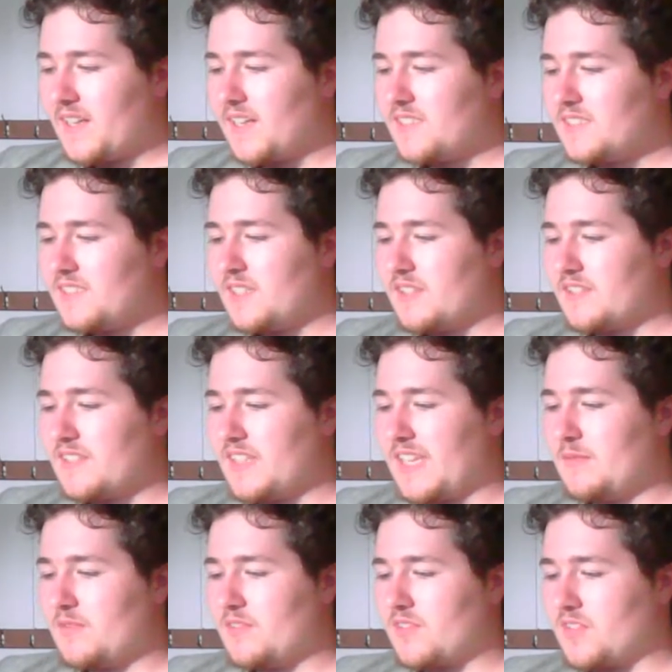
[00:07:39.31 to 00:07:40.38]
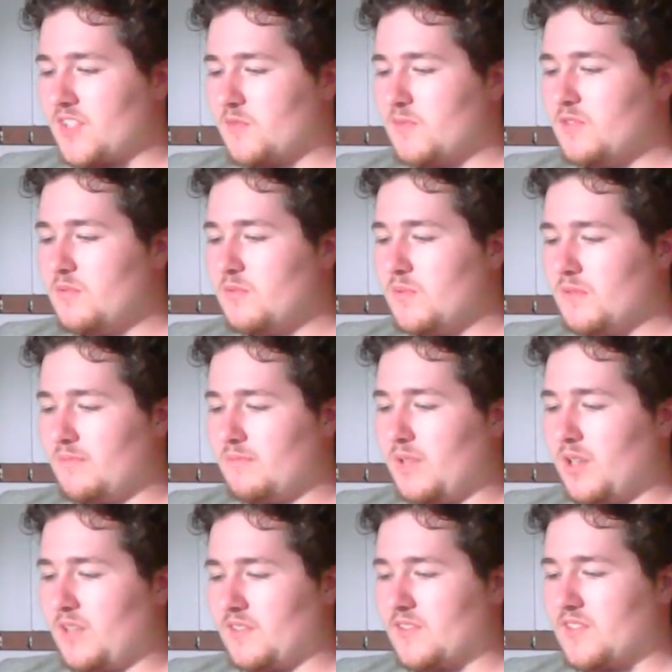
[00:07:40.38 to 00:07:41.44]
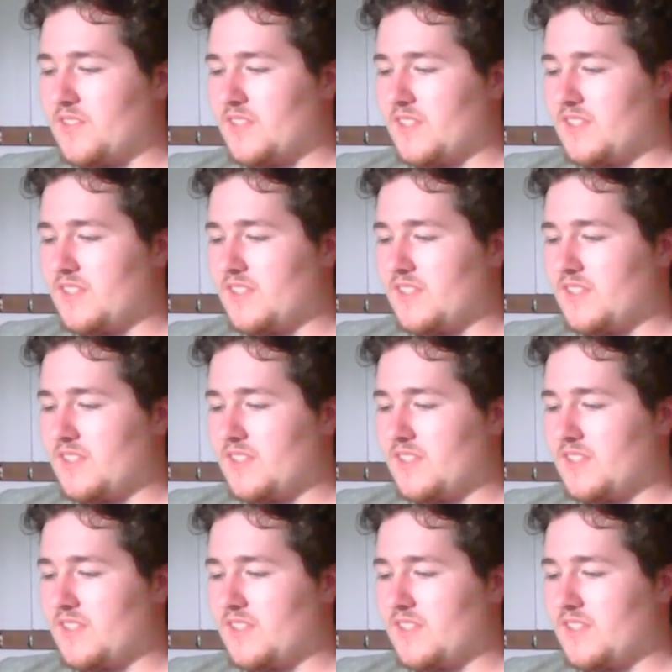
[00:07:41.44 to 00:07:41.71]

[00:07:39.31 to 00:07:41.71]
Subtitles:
Underneath the table is a small wooden box.